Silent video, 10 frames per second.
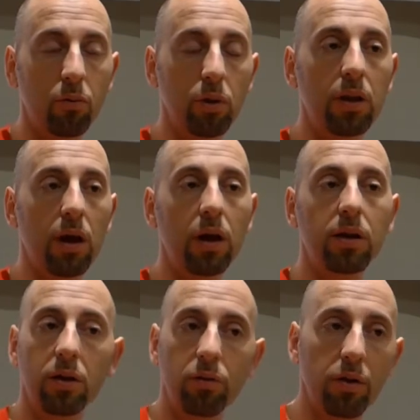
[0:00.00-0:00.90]
with a high
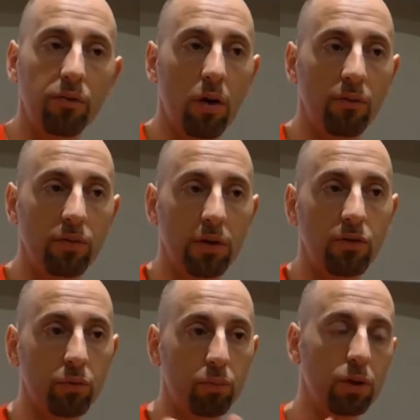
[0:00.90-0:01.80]
degree of confidence
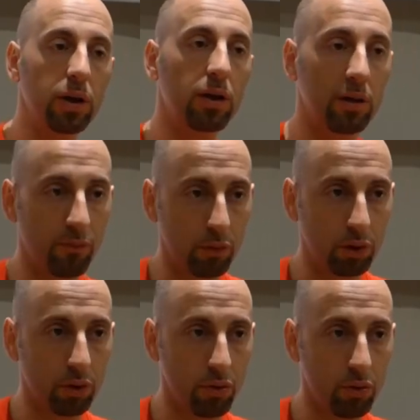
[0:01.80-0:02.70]
to predict the
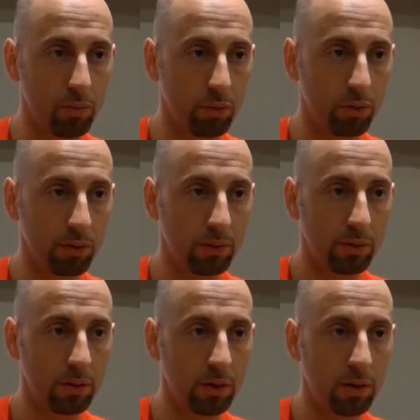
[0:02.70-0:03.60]
future throughput.
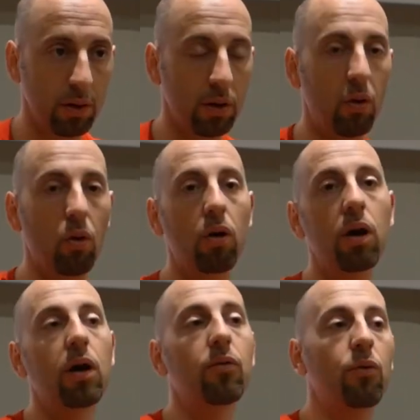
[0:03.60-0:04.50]

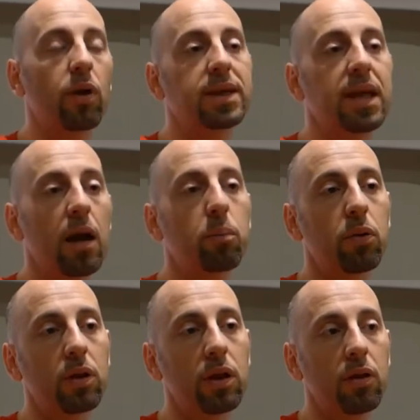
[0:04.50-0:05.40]
Or, for
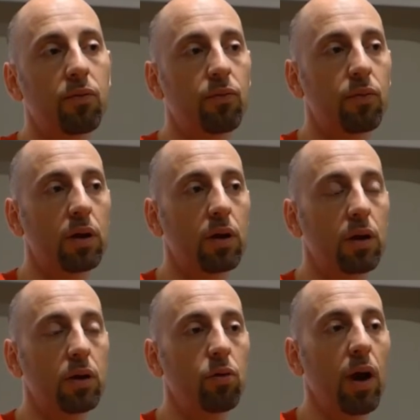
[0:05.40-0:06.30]
example, if
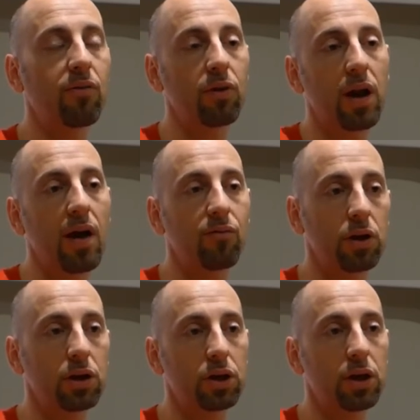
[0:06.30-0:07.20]
you have an
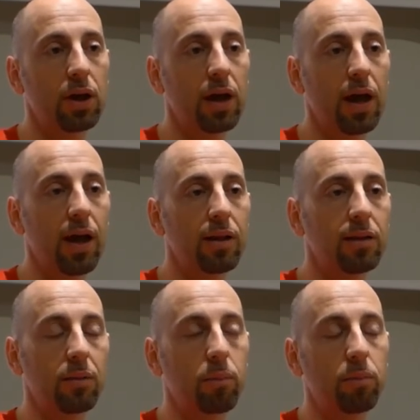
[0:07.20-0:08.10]
average
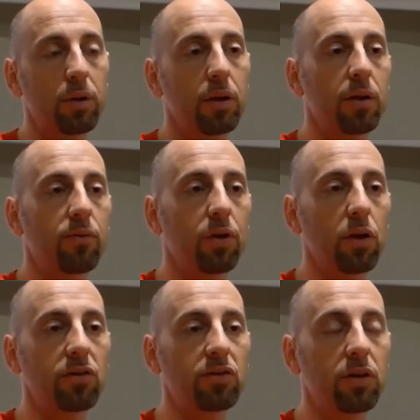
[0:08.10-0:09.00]
and the
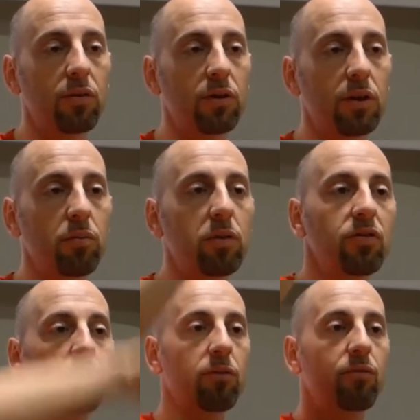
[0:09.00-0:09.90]
velocity of the team
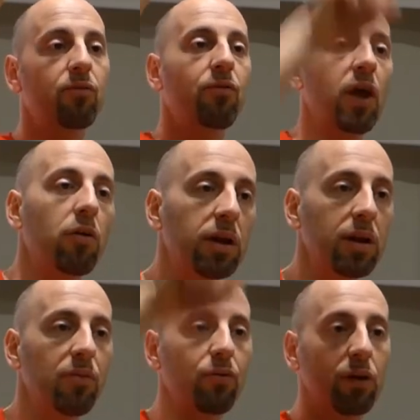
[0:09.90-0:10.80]
is very
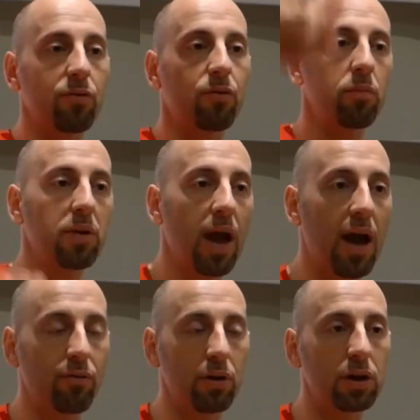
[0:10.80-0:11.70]
different from the
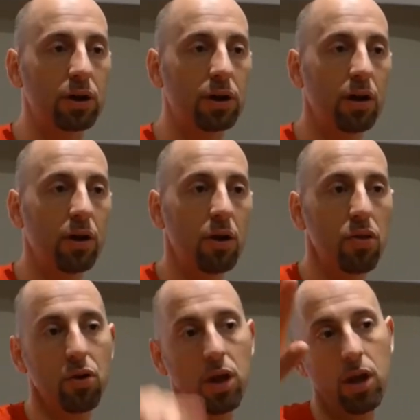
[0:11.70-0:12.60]
average,
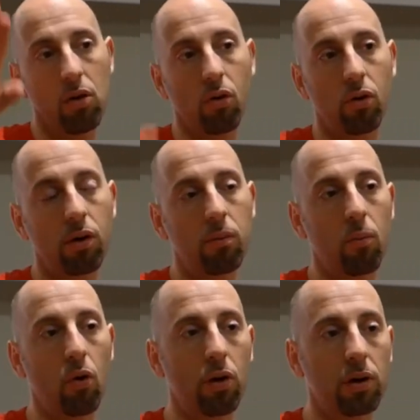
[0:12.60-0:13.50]
3 or
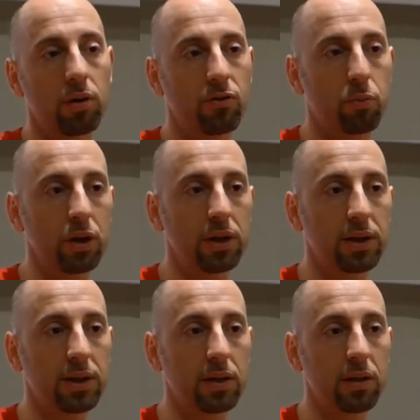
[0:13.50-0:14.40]
more
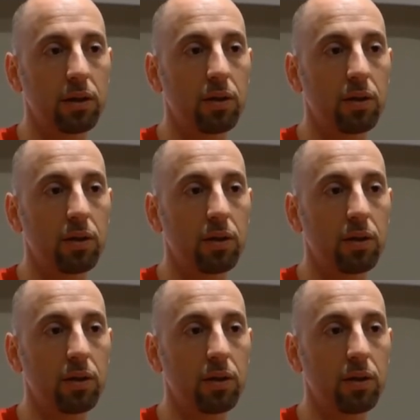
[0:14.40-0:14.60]
sprints